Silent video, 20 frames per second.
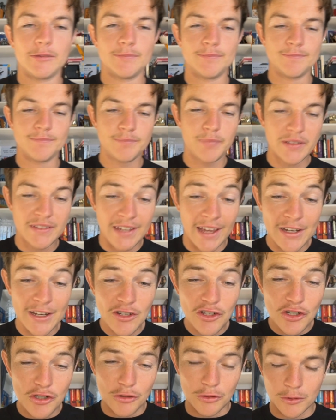
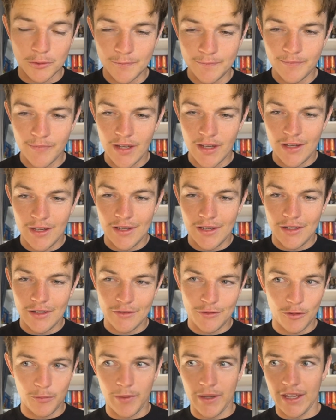potential
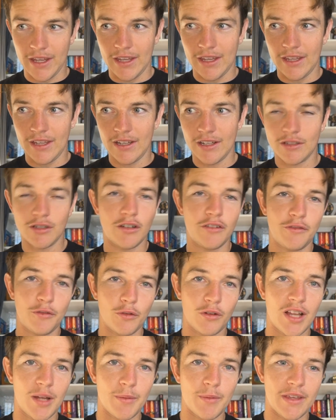to be a top 4
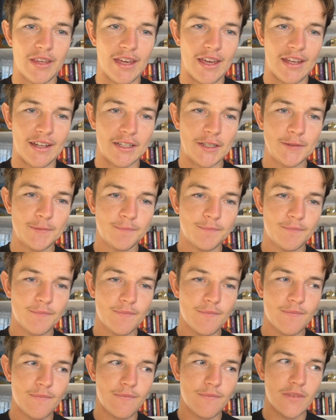club again.
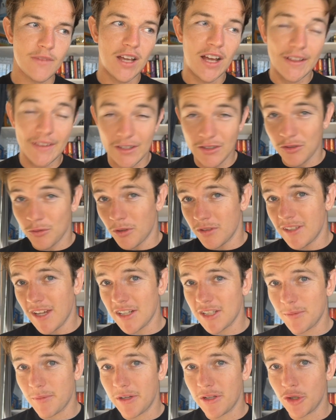Like, their squad's
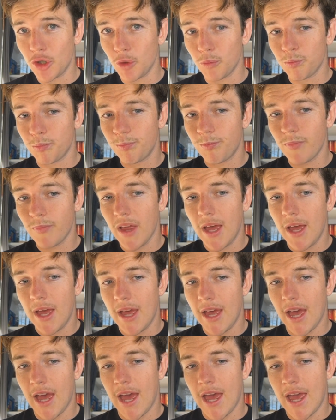actually pretty good.
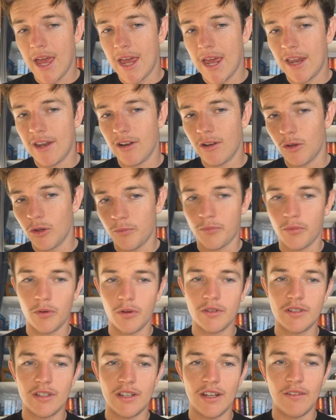And Luke
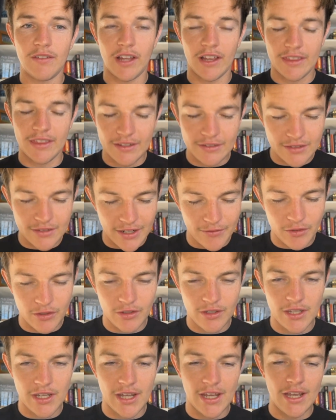Brooks, I think he's going to have a
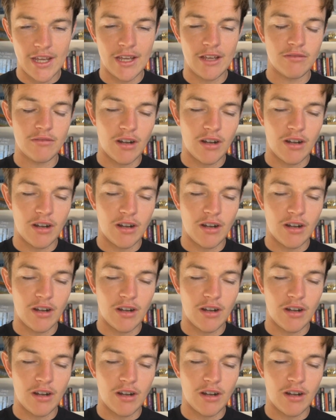good year.